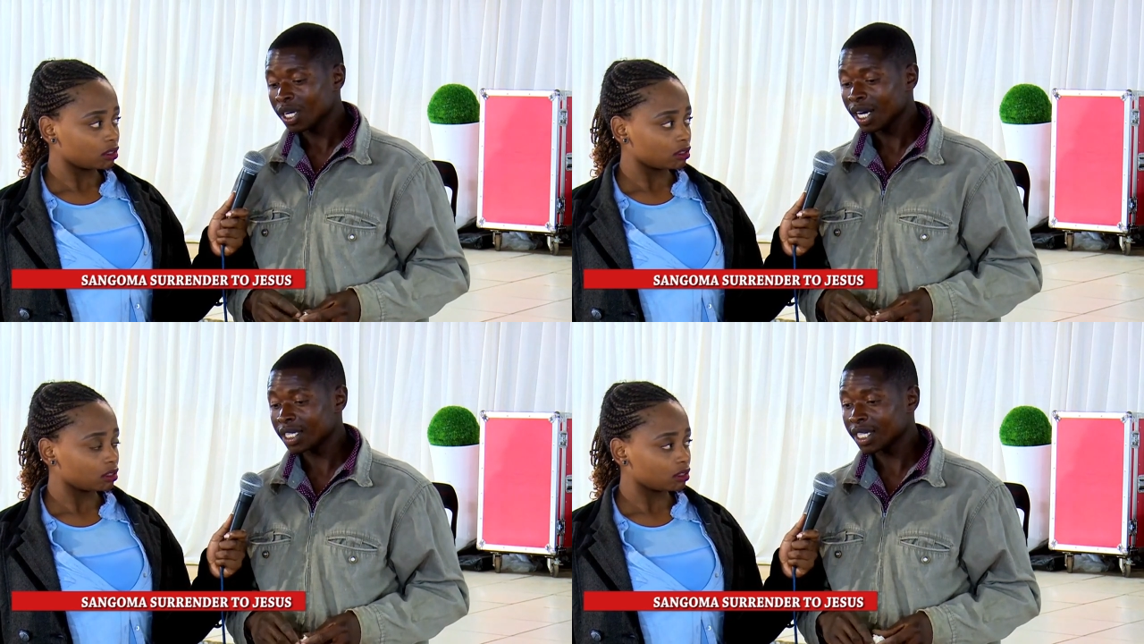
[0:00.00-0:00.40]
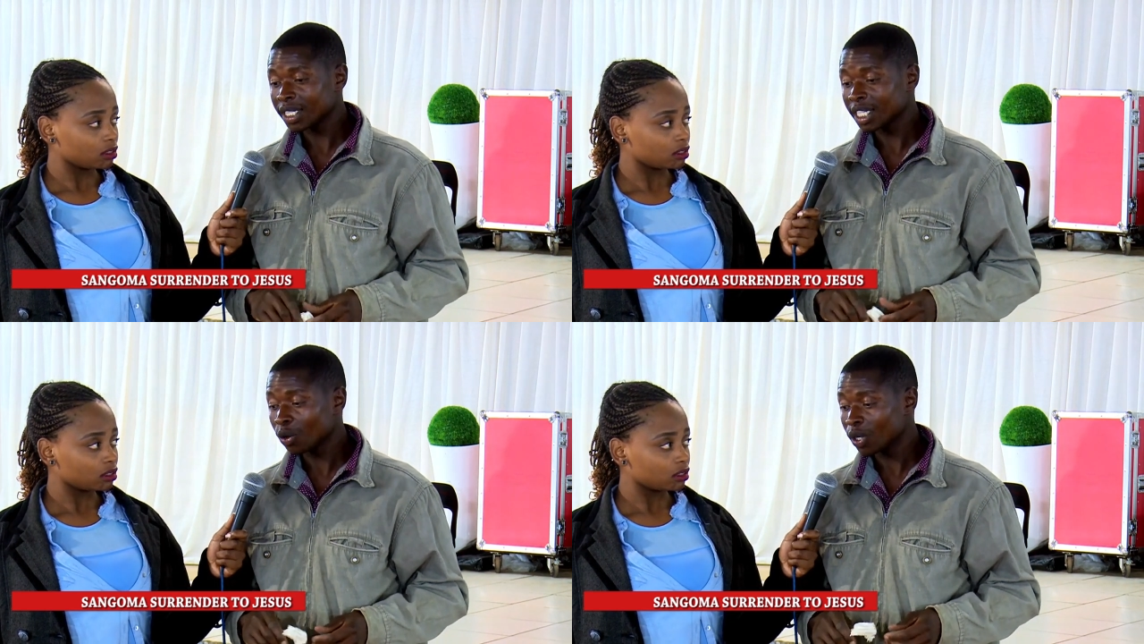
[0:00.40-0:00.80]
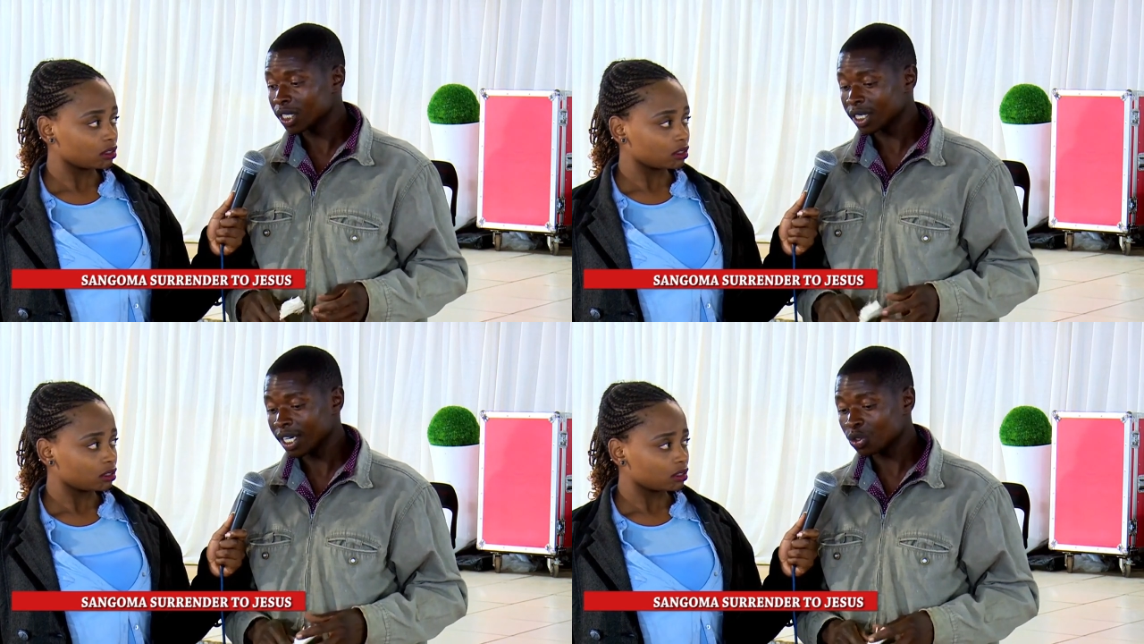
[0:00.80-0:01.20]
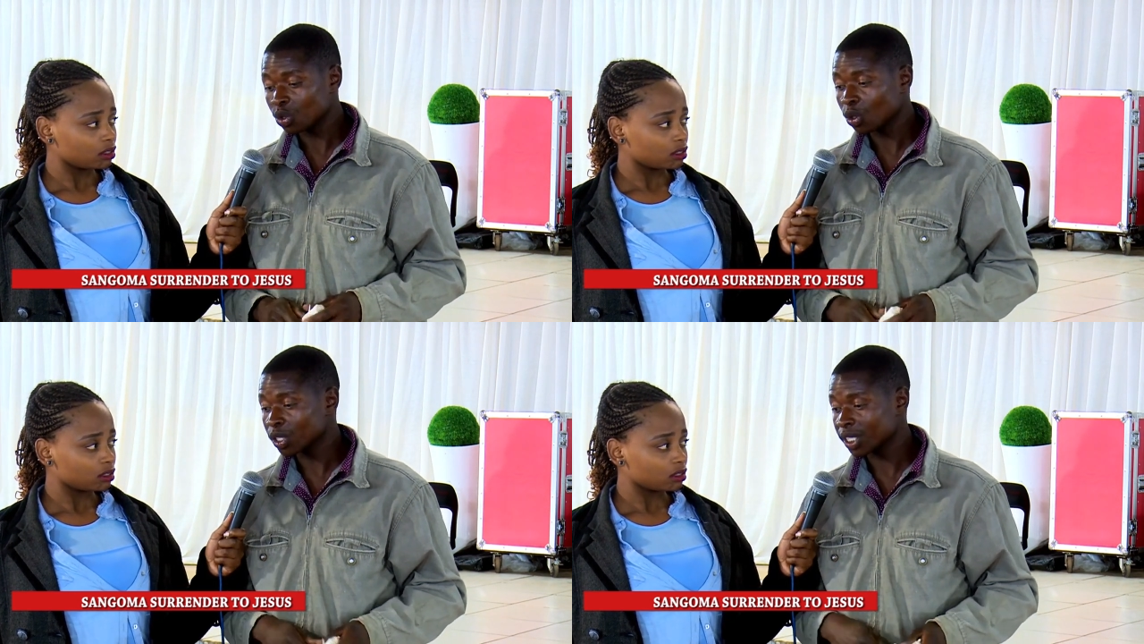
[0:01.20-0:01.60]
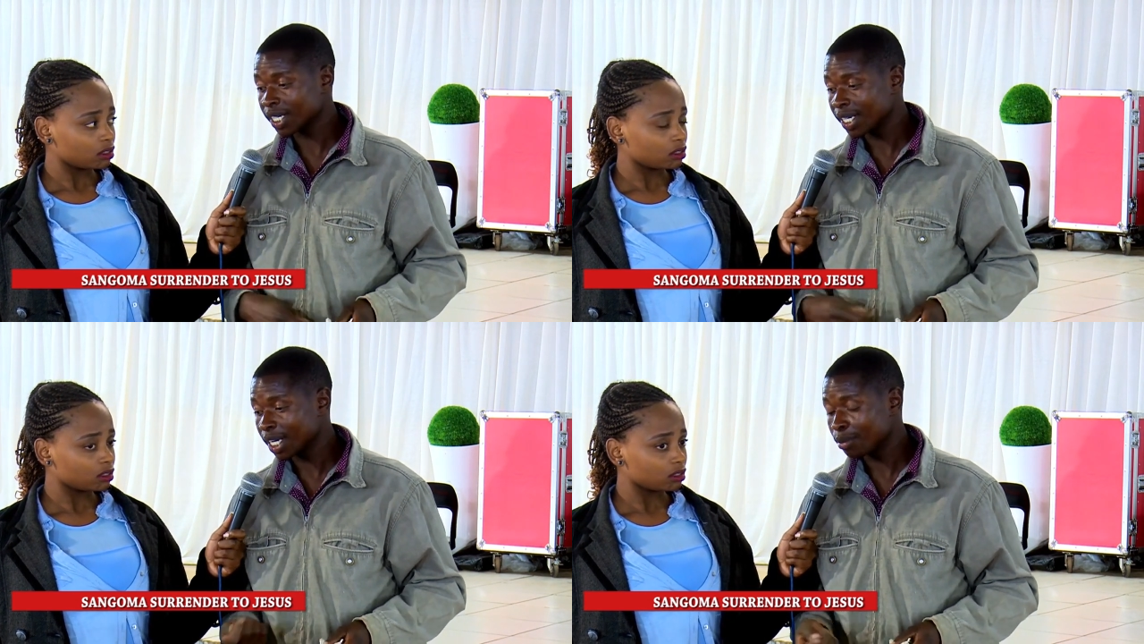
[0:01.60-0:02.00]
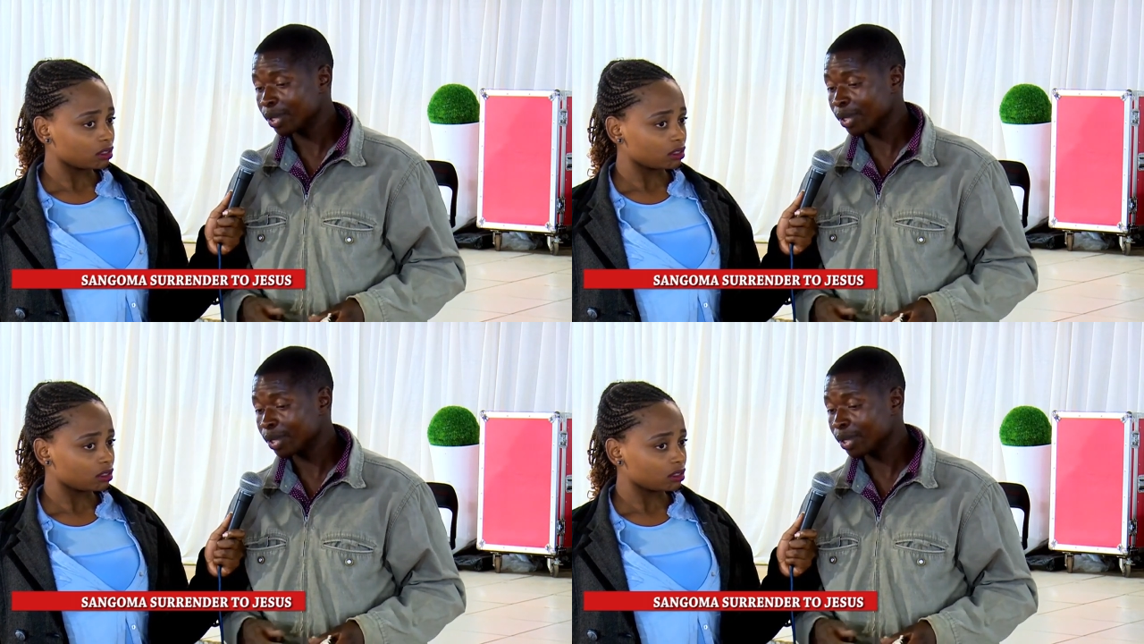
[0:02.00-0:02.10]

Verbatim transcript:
Speaker 1: and then they will try to send a